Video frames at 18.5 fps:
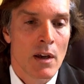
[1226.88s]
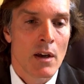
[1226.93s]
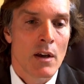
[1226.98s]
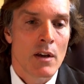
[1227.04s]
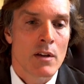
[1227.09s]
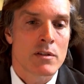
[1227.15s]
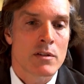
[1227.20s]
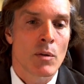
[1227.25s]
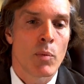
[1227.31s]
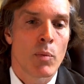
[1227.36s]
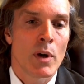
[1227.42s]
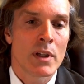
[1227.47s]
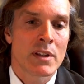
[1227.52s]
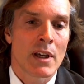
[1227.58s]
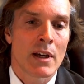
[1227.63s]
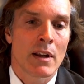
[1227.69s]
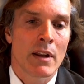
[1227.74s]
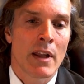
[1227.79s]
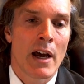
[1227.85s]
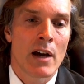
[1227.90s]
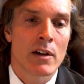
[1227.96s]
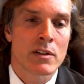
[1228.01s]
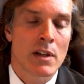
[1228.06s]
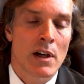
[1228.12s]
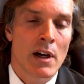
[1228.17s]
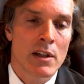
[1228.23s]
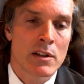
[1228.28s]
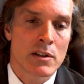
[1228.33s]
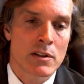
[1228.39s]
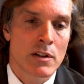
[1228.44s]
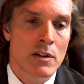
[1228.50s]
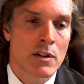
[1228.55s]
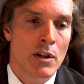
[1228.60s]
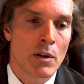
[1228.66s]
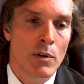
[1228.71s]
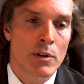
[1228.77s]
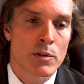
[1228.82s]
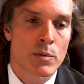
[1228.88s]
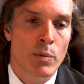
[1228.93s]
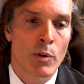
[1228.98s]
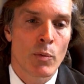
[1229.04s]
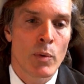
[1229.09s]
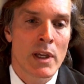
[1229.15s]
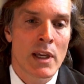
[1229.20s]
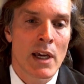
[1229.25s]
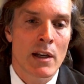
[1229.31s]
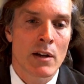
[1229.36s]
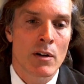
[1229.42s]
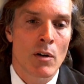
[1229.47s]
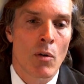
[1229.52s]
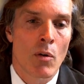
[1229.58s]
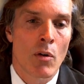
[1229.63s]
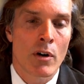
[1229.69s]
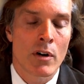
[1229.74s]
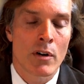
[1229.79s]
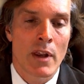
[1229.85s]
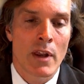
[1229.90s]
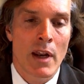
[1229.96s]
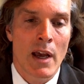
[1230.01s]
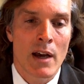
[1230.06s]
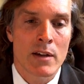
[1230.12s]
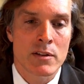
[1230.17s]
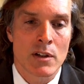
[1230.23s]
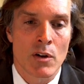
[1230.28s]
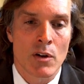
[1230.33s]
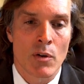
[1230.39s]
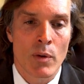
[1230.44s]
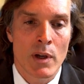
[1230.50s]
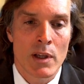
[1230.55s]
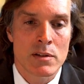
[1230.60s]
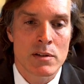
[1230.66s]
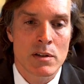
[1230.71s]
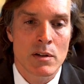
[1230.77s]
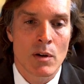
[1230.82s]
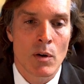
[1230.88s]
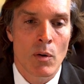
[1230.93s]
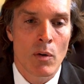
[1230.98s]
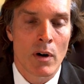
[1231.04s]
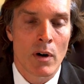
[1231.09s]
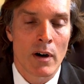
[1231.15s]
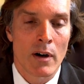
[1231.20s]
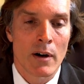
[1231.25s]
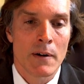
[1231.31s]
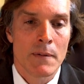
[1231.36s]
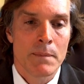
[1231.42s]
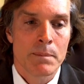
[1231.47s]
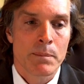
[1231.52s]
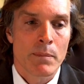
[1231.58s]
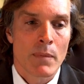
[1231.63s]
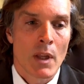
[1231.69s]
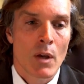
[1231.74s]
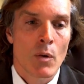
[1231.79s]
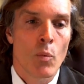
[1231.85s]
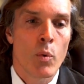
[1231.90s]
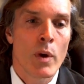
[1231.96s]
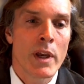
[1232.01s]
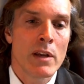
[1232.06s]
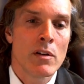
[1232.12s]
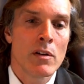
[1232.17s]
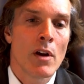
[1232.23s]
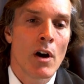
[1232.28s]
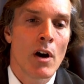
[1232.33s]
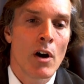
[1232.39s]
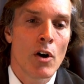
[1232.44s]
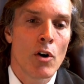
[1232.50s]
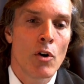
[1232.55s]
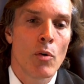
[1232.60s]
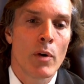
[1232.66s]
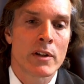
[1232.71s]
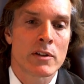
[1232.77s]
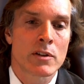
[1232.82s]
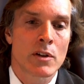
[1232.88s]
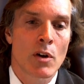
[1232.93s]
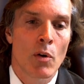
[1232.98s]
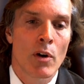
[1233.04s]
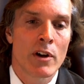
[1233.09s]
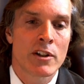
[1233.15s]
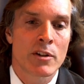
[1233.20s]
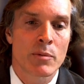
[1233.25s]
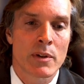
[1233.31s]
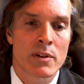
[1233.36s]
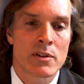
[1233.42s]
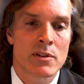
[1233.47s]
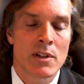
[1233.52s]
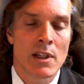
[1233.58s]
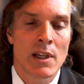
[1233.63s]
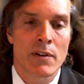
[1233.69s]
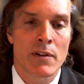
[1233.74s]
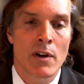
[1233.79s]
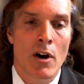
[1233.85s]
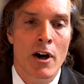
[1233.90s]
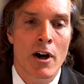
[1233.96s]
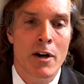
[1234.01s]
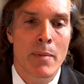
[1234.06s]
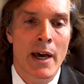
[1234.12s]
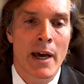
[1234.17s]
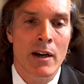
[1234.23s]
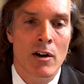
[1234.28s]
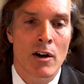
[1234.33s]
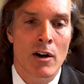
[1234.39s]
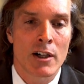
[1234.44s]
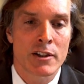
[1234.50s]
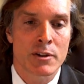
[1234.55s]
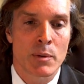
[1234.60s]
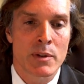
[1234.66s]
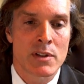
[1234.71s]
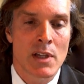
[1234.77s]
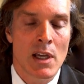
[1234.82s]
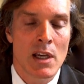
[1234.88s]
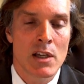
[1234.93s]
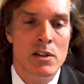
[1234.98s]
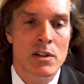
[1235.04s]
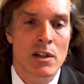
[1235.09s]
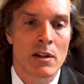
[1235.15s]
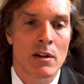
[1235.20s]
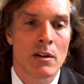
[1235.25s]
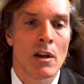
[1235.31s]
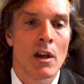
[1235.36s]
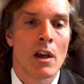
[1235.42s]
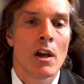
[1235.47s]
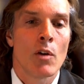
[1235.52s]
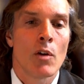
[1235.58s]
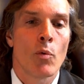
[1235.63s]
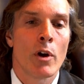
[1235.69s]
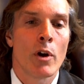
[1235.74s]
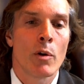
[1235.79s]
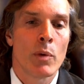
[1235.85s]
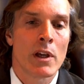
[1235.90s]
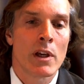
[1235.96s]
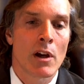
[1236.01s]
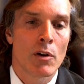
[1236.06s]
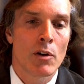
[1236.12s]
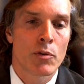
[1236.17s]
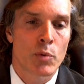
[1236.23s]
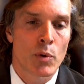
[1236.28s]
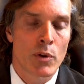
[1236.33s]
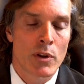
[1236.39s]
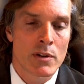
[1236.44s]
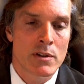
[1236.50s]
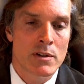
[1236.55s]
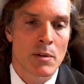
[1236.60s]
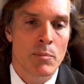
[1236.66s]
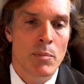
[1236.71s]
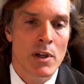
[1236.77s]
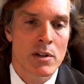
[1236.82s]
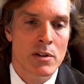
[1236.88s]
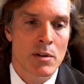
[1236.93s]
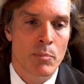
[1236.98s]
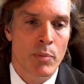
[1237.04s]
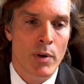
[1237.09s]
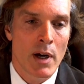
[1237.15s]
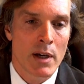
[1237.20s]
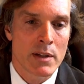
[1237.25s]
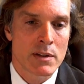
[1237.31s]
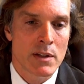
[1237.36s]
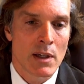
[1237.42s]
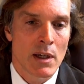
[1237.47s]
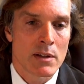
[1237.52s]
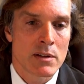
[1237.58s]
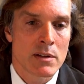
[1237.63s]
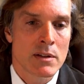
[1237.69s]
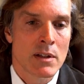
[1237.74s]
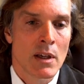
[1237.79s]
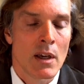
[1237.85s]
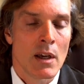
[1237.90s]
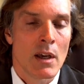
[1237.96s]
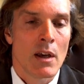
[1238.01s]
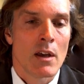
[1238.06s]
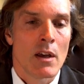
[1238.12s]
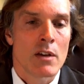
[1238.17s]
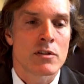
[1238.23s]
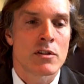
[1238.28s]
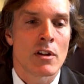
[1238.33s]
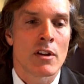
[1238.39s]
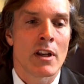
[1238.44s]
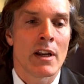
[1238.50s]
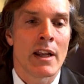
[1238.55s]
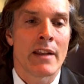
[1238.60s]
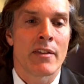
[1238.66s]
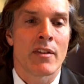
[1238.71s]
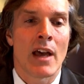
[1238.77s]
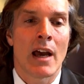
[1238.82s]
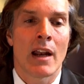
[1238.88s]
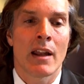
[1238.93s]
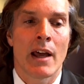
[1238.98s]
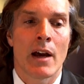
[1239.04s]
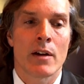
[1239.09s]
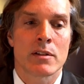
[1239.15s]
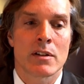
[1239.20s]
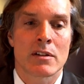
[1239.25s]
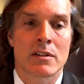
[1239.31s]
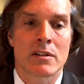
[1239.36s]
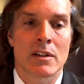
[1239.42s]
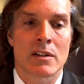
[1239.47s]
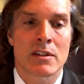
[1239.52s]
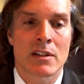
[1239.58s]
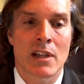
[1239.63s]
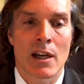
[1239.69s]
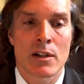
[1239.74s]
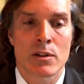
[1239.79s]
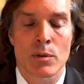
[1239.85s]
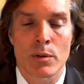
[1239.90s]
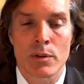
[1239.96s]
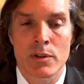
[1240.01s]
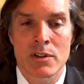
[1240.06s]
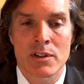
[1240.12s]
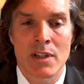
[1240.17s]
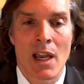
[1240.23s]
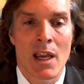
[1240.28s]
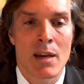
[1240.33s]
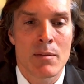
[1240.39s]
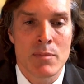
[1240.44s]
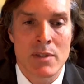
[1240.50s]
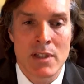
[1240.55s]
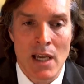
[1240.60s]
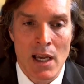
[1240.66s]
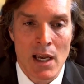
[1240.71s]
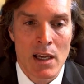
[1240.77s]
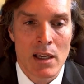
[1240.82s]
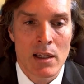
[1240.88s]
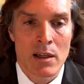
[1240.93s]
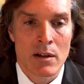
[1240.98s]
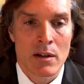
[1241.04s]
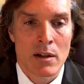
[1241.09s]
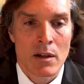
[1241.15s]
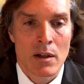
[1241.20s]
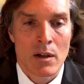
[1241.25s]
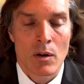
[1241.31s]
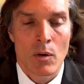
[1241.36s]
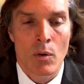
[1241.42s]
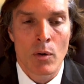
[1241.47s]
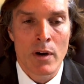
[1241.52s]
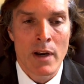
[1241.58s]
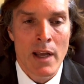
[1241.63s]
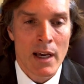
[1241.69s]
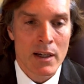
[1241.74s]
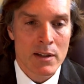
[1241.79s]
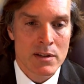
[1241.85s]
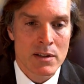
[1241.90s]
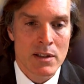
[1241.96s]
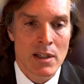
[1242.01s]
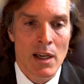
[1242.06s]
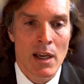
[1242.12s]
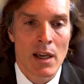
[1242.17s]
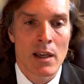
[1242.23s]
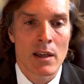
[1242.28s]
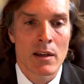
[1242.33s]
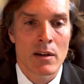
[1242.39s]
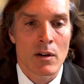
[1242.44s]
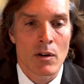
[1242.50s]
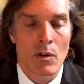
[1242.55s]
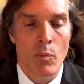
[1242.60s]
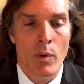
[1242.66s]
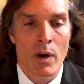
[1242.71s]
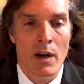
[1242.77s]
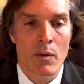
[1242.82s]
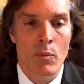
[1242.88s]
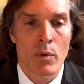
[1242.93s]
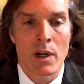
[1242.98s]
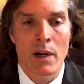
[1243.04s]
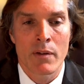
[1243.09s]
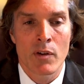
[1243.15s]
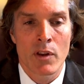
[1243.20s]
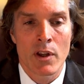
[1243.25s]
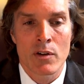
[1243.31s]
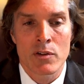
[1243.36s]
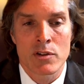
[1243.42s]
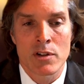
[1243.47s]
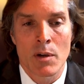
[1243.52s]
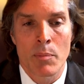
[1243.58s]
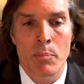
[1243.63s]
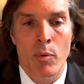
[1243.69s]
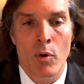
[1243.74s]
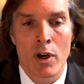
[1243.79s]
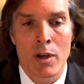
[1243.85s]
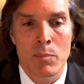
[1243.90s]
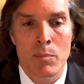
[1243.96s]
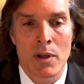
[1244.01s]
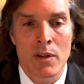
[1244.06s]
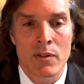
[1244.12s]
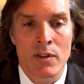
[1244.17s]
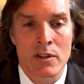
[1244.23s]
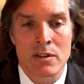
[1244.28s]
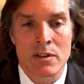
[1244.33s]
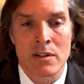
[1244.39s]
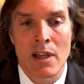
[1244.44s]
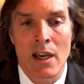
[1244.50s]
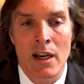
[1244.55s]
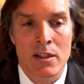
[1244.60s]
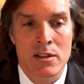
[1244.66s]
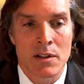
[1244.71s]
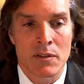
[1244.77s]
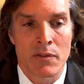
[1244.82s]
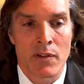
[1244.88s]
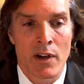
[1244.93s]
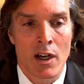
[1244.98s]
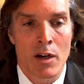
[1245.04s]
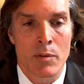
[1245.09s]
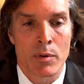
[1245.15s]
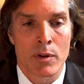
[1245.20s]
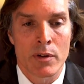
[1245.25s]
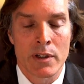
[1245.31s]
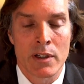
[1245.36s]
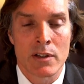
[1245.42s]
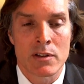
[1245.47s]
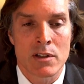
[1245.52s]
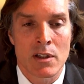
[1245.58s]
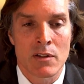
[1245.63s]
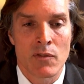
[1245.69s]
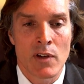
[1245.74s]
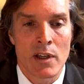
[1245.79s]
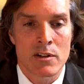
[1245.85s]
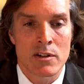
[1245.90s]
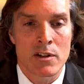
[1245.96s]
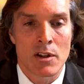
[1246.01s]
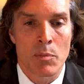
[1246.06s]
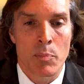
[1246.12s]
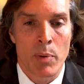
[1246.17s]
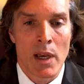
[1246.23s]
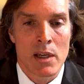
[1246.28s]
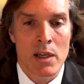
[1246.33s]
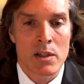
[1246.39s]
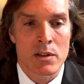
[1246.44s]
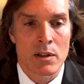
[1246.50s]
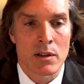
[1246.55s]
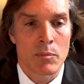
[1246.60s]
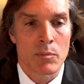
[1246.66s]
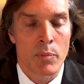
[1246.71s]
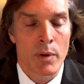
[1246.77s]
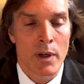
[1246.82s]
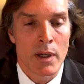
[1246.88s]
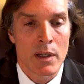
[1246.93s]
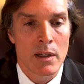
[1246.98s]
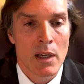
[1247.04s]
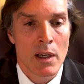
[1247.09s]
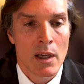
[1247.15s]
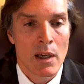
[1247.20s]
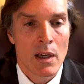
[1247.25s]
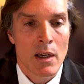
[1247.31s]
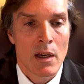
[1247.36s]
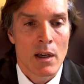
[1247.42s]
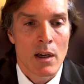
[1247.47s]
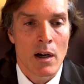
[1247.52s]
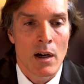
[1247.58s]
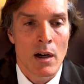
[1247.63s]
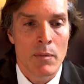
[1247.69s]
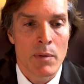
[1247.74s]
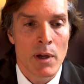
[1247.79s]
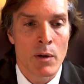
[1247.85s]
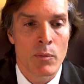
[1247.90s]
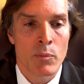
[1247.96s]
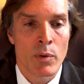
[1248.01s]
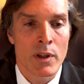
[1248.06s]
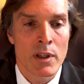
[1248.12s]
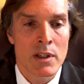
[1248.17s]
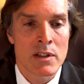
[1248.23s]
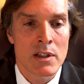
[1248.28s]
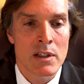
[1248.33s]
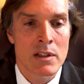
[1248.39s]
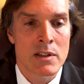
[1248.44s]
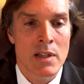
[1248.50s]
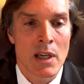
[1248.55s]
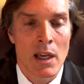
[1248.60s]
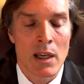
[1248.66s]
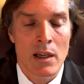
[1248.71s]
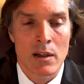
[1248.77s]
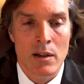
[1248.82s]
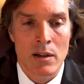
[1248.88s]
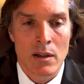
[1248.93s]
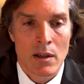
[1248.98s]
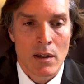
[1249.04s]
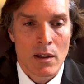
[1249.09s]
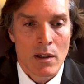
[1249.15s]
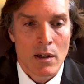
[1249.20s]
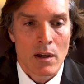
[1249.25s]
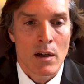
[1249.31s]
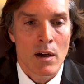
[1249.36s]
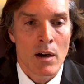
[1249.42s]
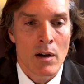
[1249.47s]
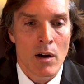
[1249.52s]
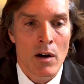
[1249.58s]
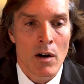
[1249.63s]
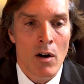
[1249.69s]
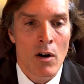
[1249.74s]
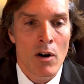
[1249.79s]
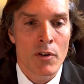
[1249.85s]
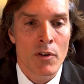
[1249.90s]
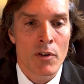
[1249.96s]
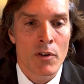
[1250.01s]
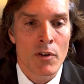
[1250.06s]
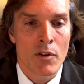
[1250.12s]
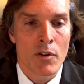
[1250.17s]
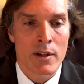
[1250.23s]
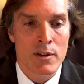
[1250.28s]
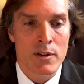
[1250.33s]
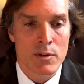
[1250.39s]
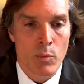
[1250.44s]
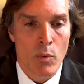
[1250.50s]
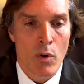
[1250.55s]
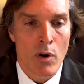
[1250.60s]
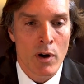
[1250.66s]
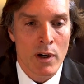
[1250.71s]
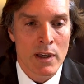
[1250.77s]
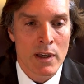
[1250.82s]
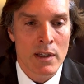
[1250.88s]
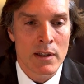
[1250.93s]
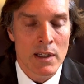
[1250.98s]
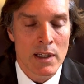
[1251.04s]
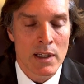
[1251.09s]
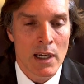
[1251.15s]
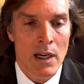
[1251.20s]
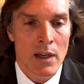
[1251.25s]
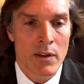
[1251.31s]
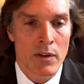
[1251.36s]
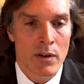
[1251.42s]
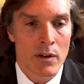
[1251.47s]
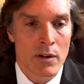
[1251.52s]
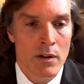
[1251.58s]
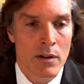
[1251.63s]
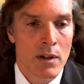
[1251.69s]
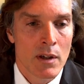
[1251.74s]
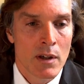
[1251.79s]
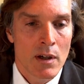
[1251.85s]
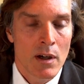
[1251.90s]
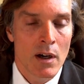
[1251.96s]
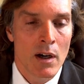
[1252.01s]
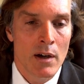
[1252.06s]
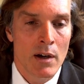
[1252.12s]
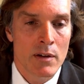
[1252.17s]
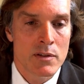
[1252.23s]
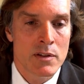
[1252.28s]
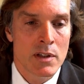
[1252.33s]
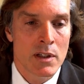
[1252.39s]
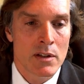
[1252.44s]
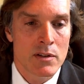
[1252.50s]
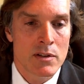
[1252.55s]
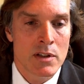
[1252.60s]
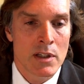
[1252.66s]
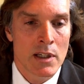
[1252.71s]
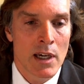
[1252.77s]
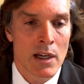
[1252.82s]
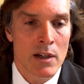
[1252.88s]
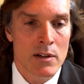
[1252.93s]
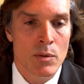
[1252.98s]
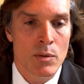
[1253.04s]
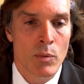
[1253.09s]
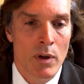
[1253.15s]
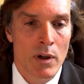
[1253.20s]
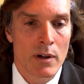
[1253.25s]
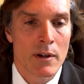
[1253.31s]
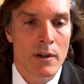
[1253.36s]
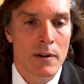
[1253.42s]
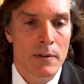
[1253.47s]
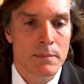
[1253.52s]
So what that allows us to do is when we get an order that has a green score, we know it's going to receive an automatic authorization when we go through the submission process. So that allows us to schedule same day or next day or whatever, whenever there's an appointment that's next available and is convenient to the patient. But it really did take all the parties working together to get it to work.